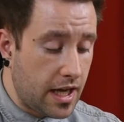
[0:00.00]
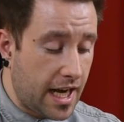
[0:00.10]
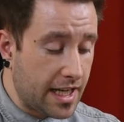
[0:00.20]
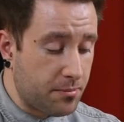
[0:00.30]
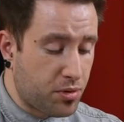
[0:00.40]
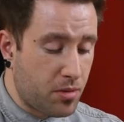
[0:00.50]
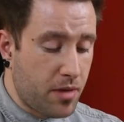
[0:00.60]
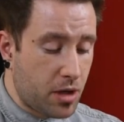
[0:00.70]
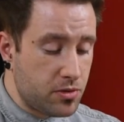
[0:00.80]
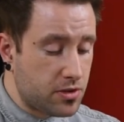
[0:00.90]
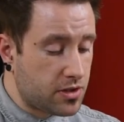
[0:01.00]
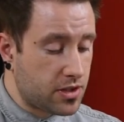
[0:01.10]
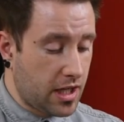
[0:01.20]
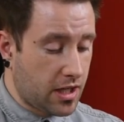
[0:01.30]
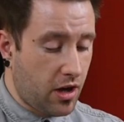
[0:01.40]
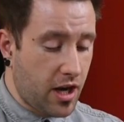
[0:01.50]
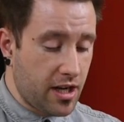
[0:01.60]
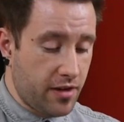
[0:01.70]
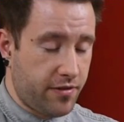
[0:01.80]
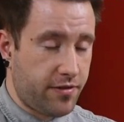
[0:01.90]
and it promotes a
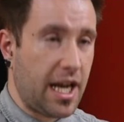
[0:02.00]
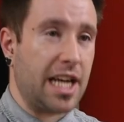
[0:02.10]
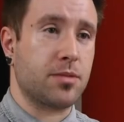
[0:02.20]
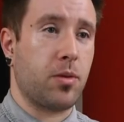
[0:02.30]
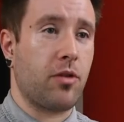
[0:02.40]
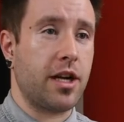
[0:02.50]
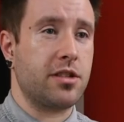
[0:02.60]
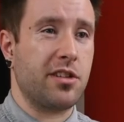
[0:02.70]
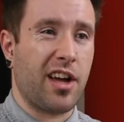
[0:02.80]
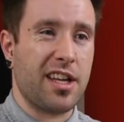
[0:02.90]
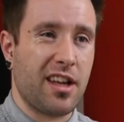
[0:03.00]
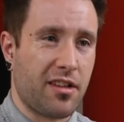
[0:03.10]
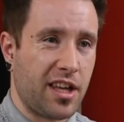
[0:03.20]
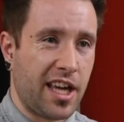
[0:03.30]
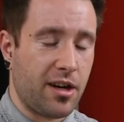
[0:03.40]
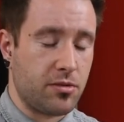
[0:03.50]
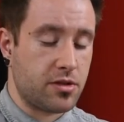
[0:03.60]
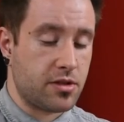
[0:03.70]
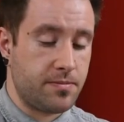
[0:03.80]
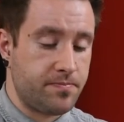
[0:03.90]
kind of exploration like nothing
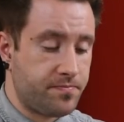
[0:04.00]
else.